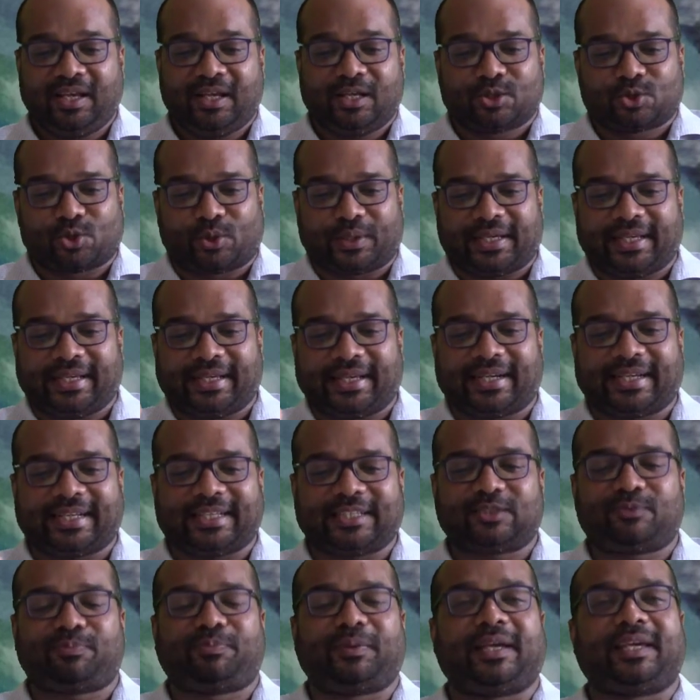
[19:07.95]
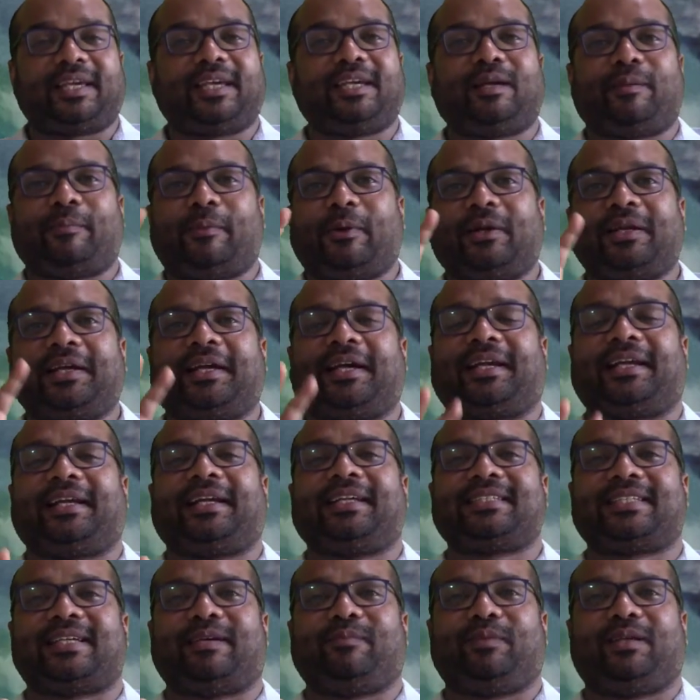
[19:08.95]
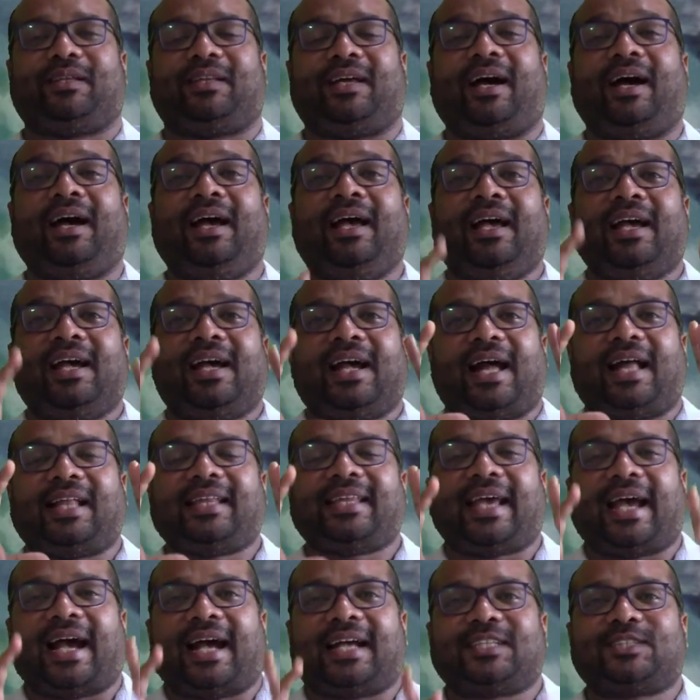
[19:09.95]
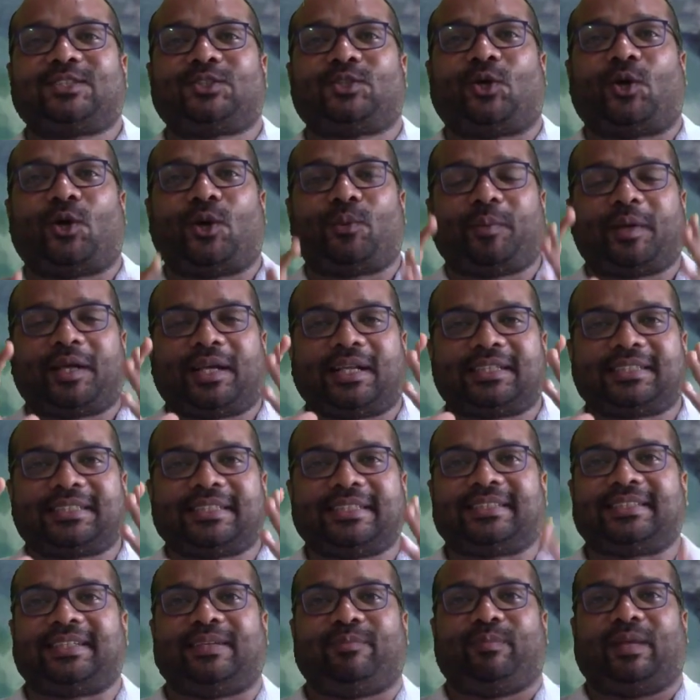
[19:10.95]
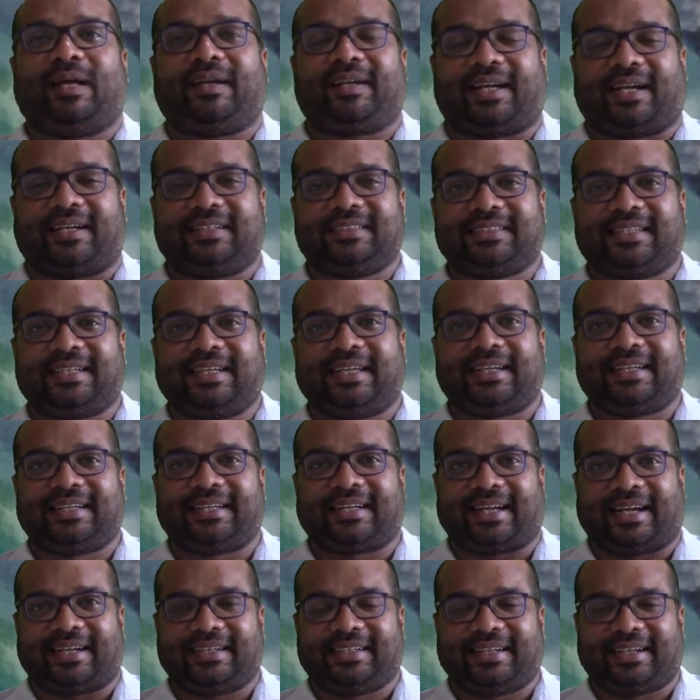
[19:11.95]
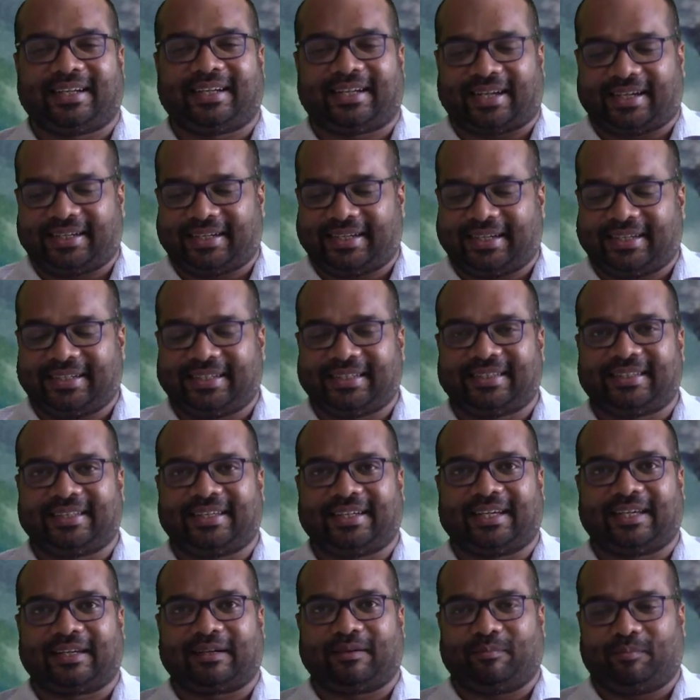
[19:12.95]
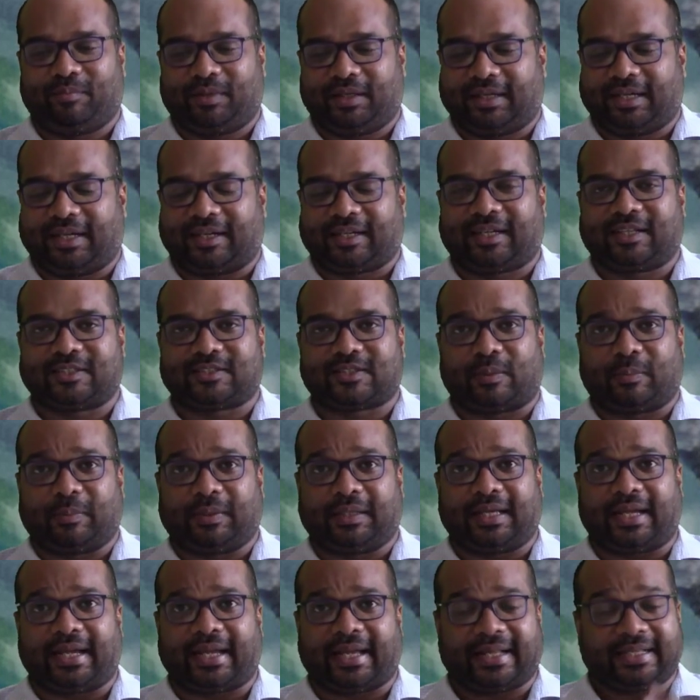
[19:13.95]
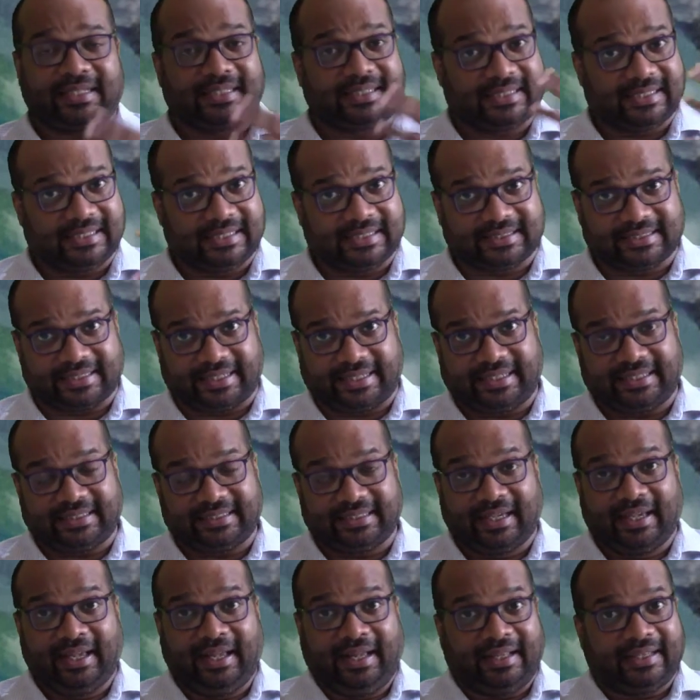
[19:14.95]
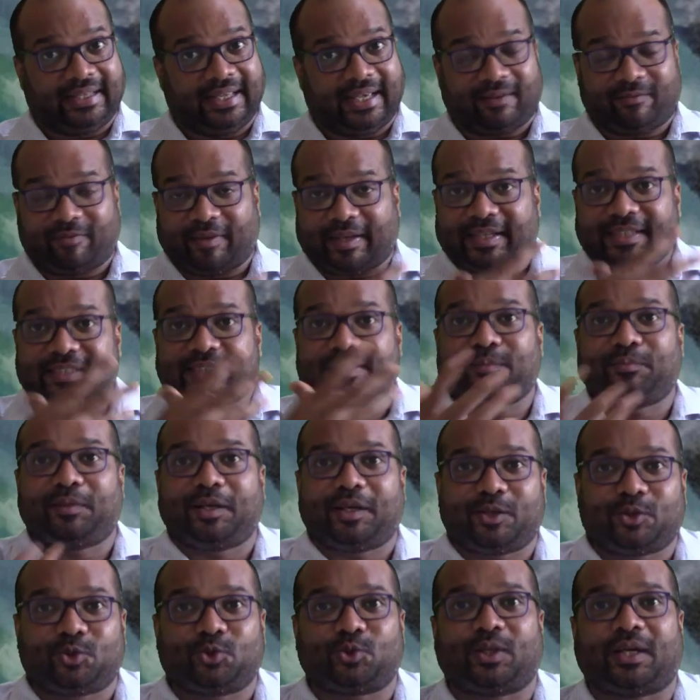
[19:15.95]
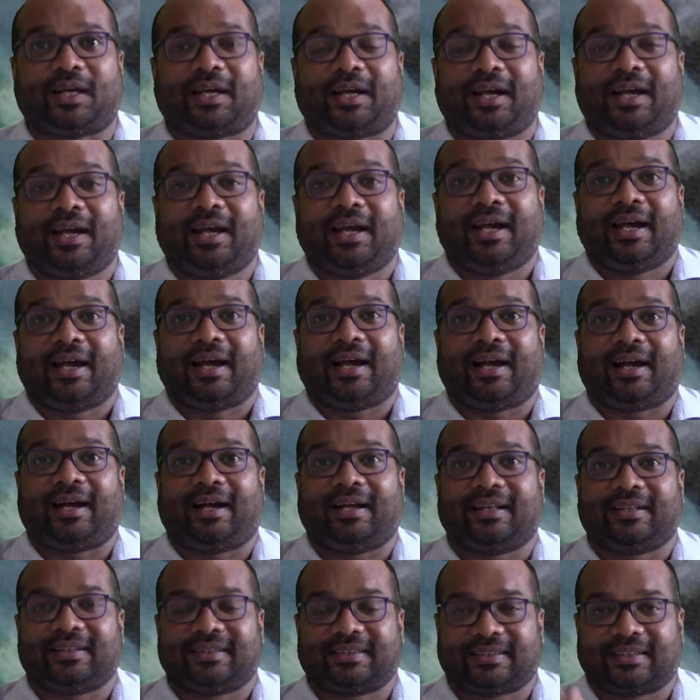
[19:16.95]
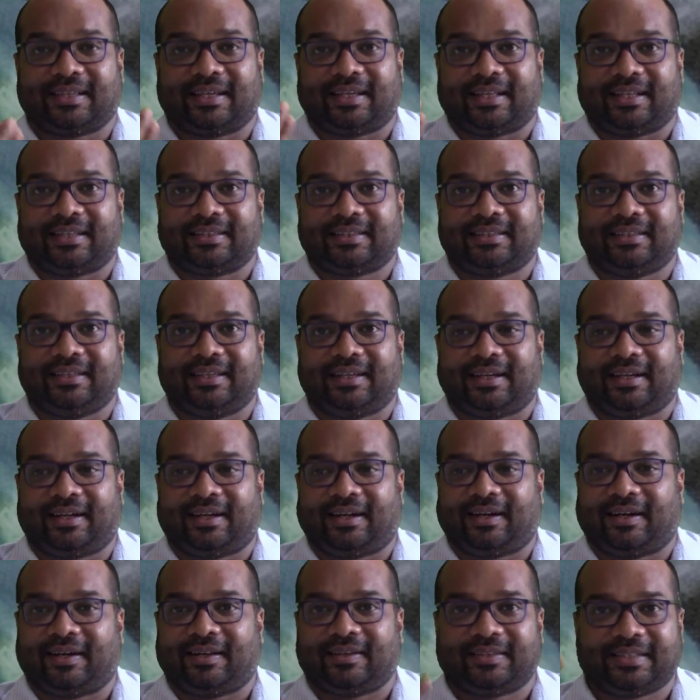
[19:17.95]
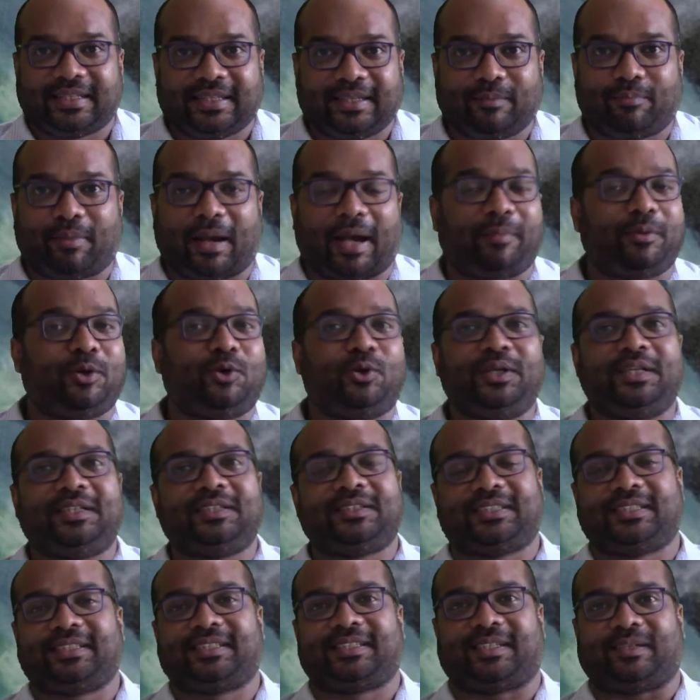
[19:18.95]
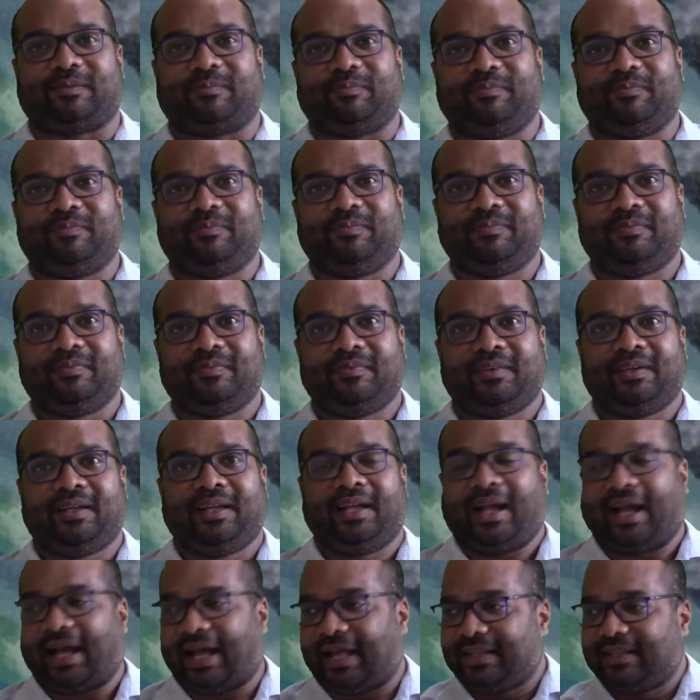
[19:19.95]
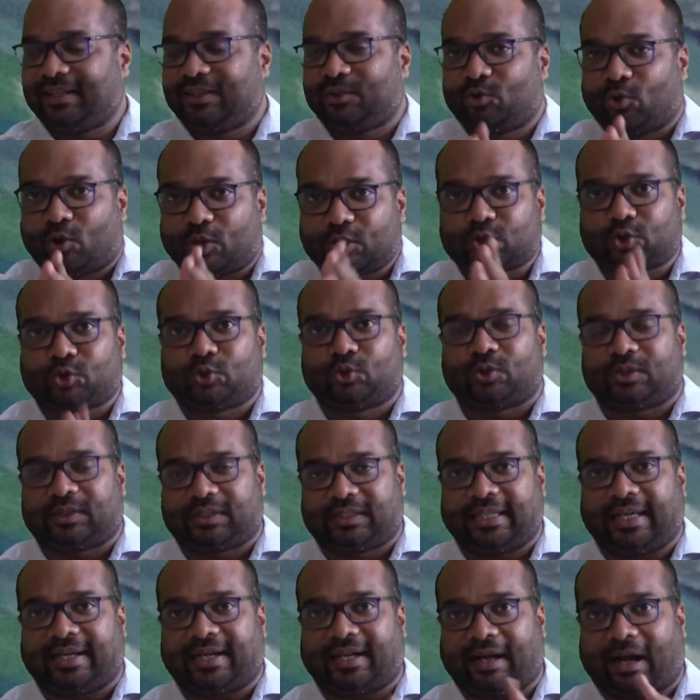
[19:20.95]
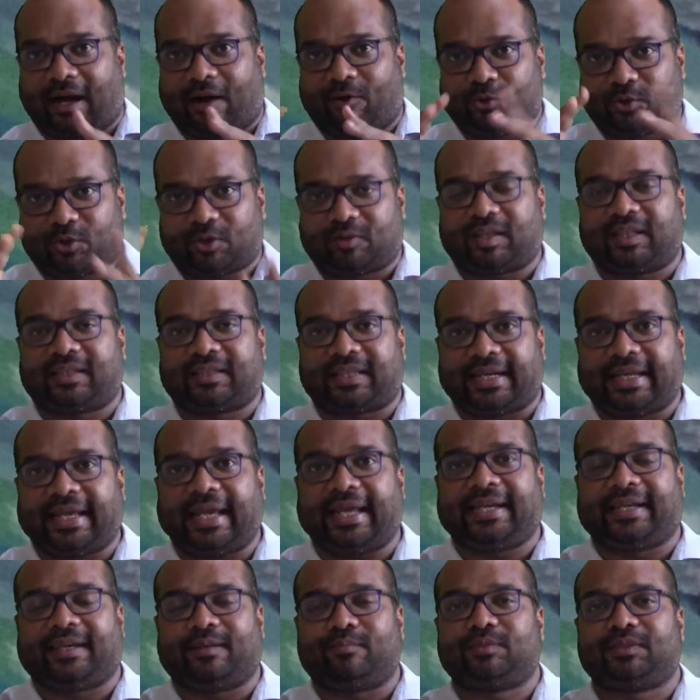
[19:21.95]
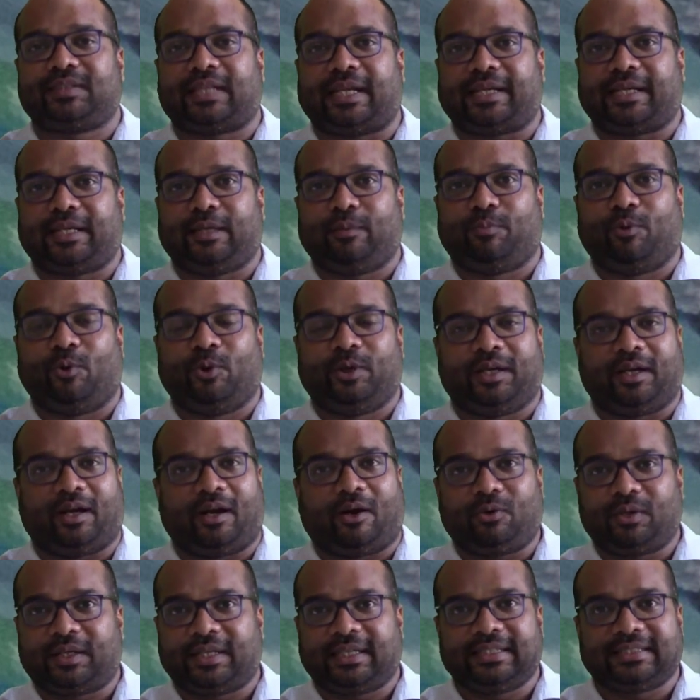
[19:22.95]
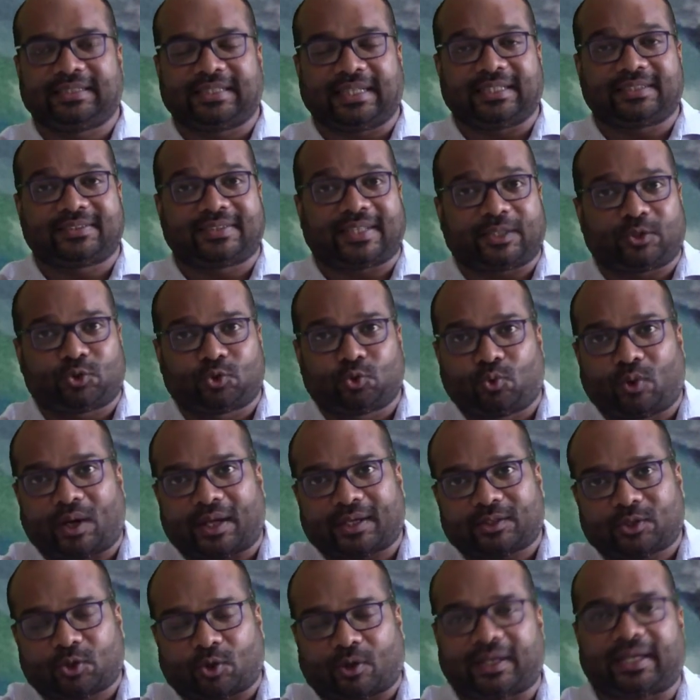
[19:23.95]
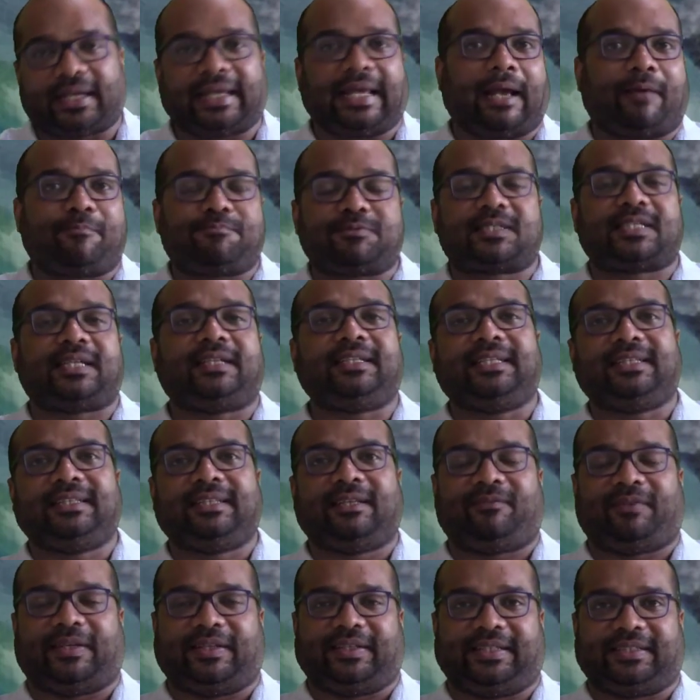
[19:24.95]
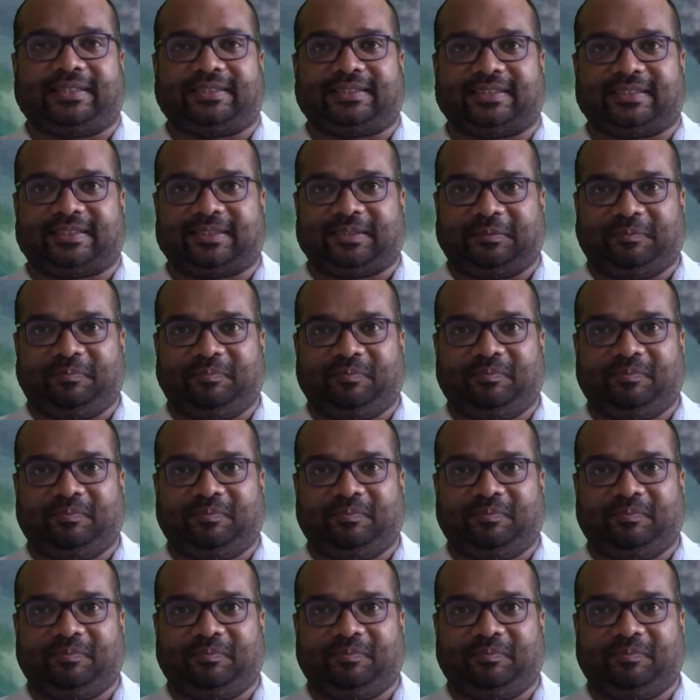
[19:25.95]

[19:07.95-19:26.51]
So here he is speaking about Gargasamhta and the astronomical system that contained in the Gargasamhta, and he says they are very similar to the Babylonian system. And those two, there are out of the three items that he pointed out, he says that two are totally absent in the Vedic system.